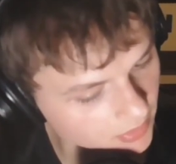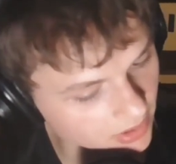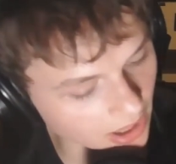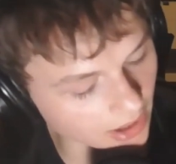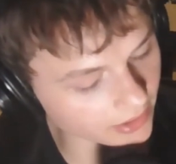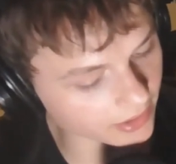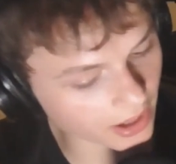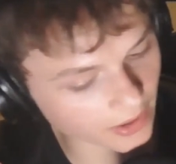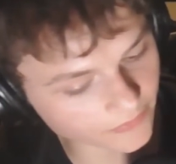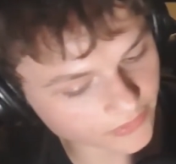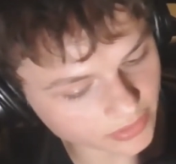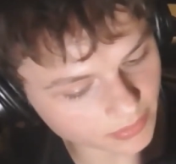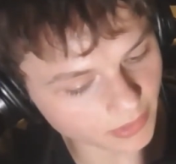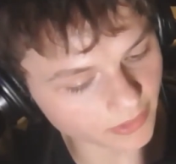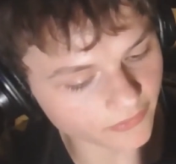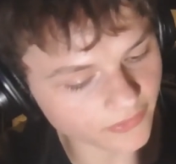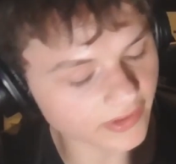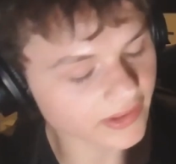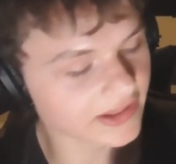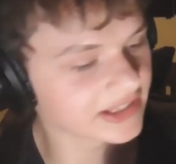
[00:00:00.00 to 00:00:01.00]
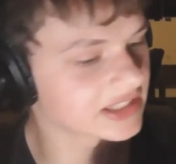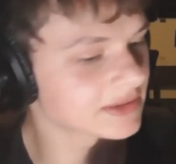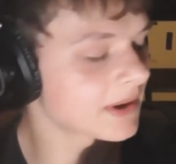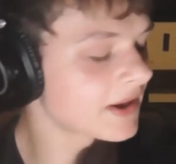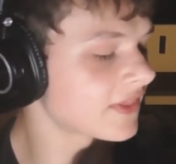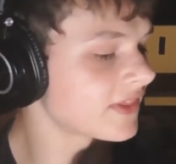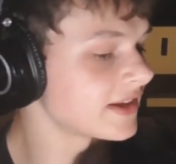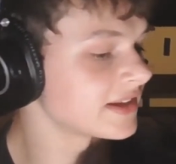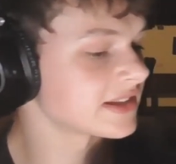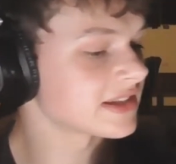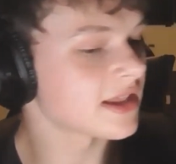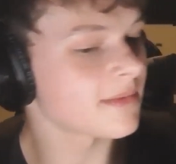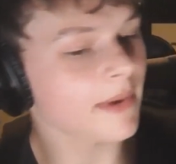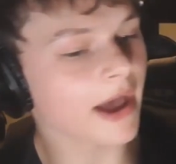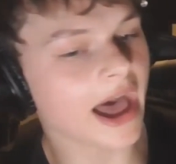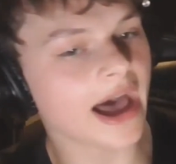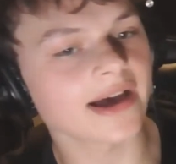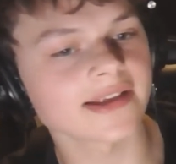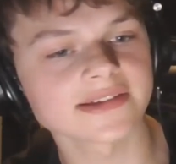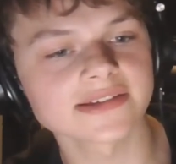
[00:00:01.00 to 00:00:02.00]
uncomfortable feelings about things in the
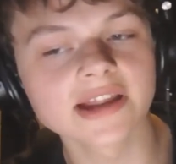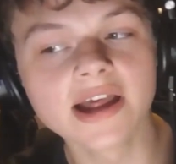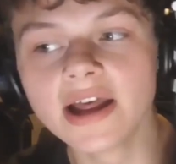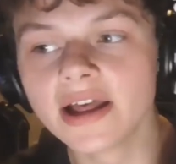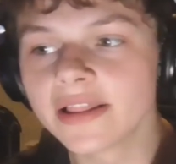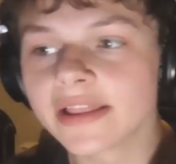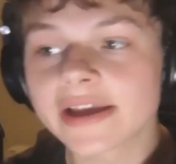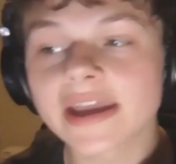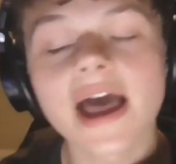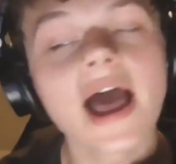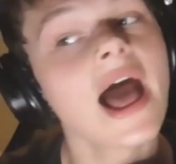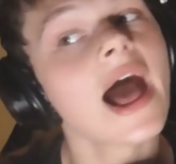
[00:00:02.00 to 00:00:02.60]
past. Like